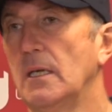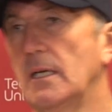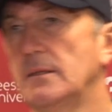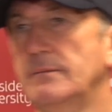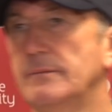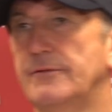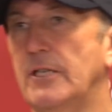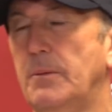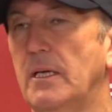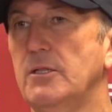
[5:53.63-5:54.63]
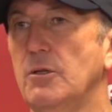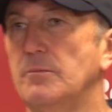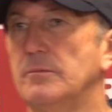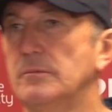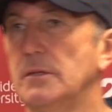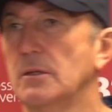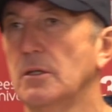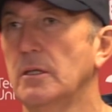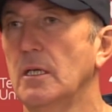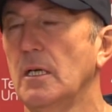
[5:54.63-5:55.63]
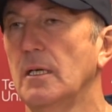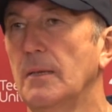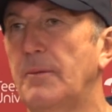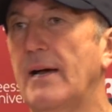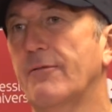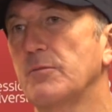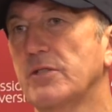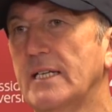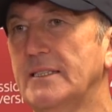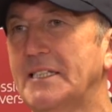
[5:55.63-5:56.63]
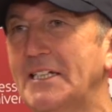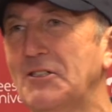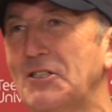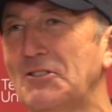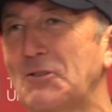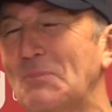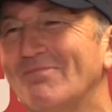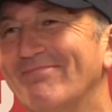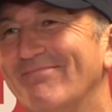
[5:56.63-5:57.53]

And fair play to them. Good luck. Apart from Saturday, good luck to them.